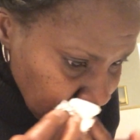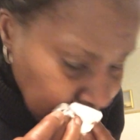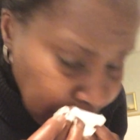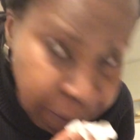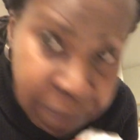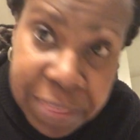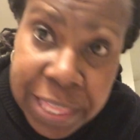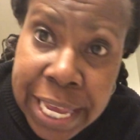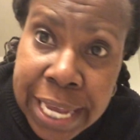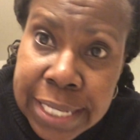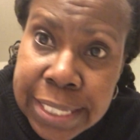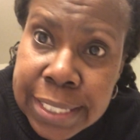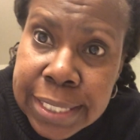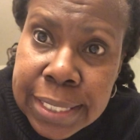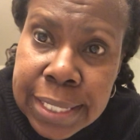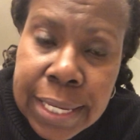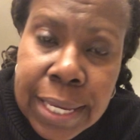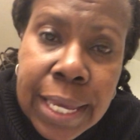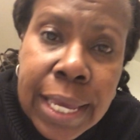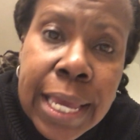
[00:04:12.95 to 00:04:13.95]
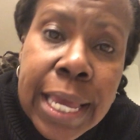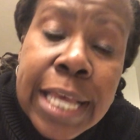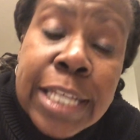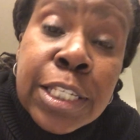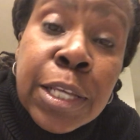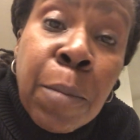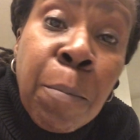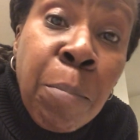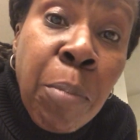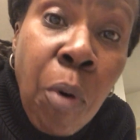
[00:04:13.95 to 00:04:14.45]
This
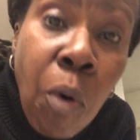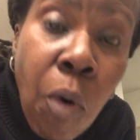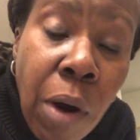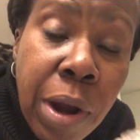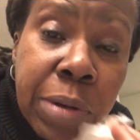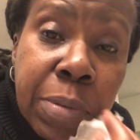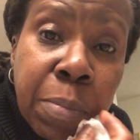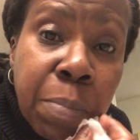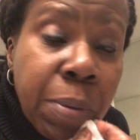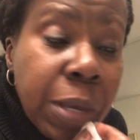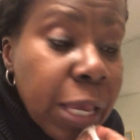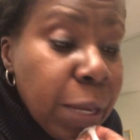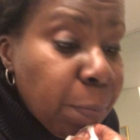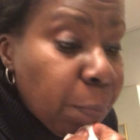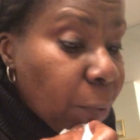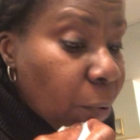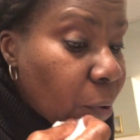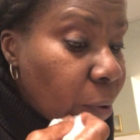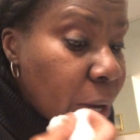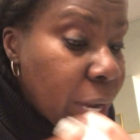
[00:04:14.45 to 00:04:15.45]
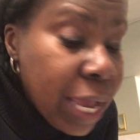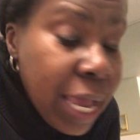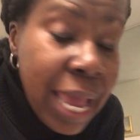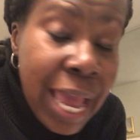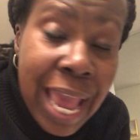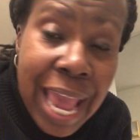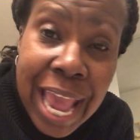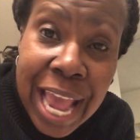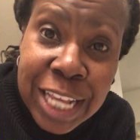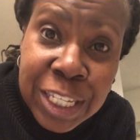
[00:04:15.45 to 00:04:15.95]
is important, people,
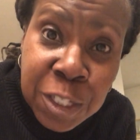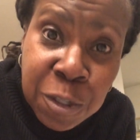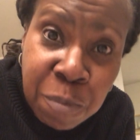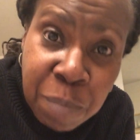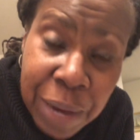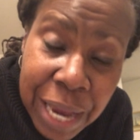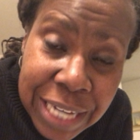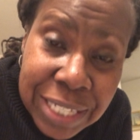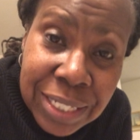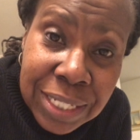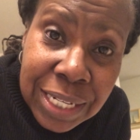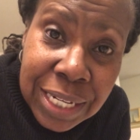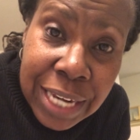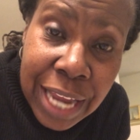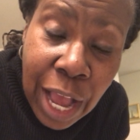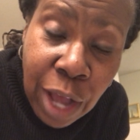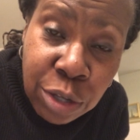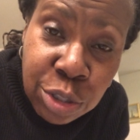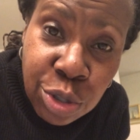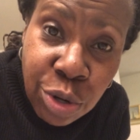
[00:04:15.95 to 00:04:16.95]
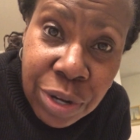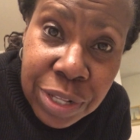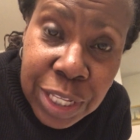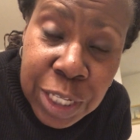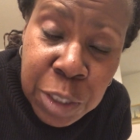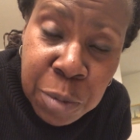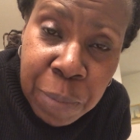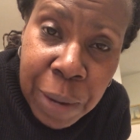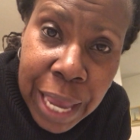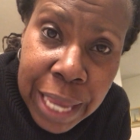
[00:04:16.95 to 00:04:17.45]
especially now during
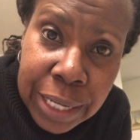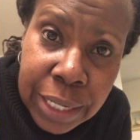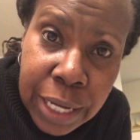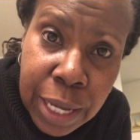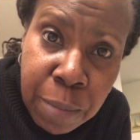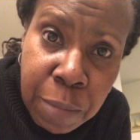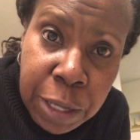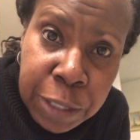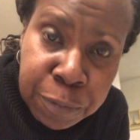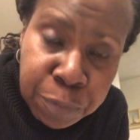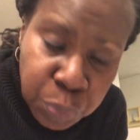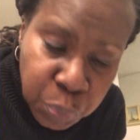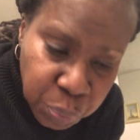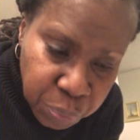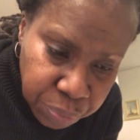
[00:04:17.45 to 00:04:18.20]
this pandemic.